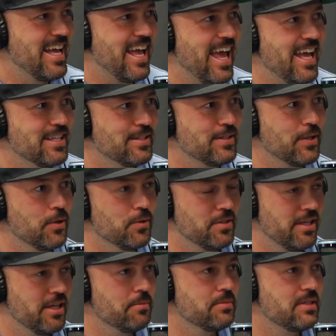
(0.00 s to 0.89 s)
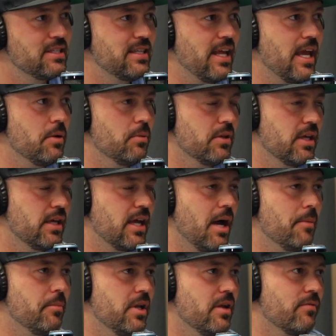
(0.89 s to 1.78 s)
And so Tim stayed with the
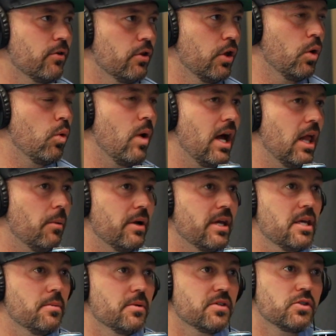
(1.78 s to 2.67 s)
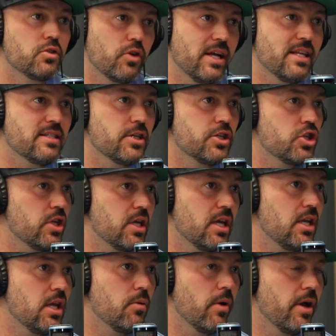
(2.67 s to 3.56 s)
company for a little while he was transitioning
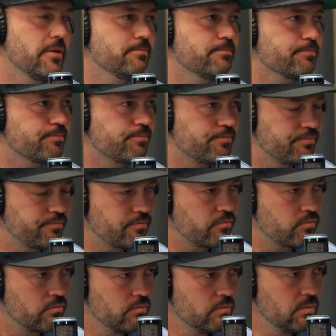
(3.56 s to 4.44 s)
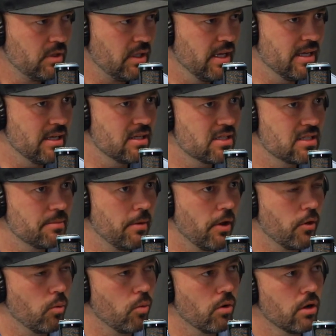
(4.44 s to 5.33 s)
anyway. into some
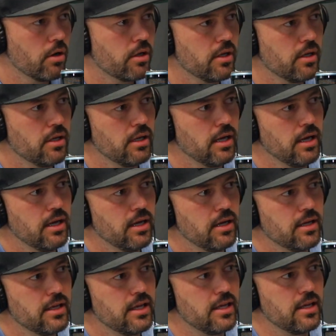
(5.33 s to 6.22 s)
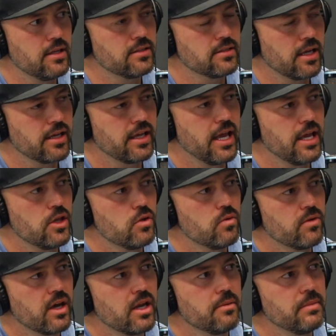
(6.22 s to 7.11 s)
other work. And he's like, hey, you
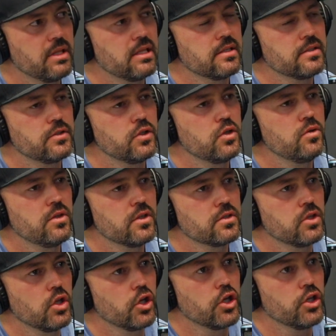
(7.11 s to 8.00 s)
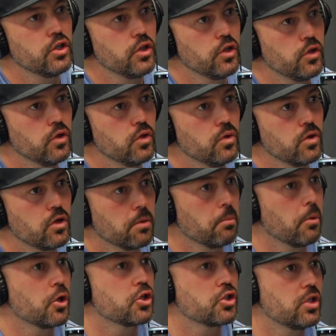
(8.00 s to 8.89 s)
got to meet this dude that's looking to do
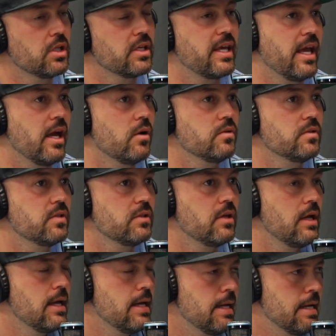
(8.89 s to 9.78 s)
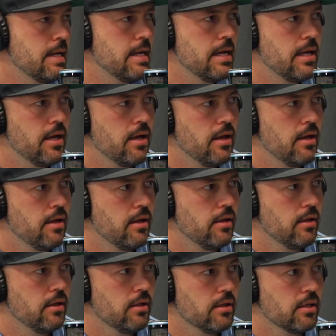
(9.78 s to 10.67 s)
commercial accounts.
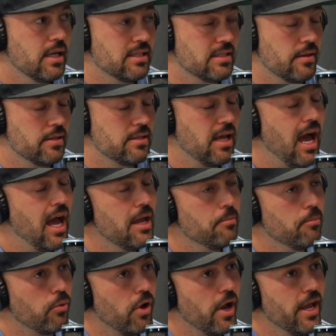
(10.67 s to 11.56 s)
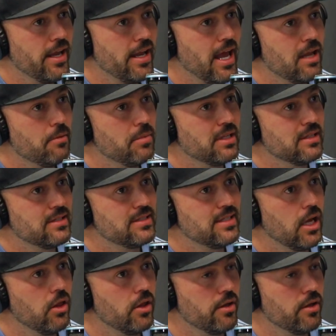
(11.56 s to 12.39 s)
Because at the time, Brian had been selling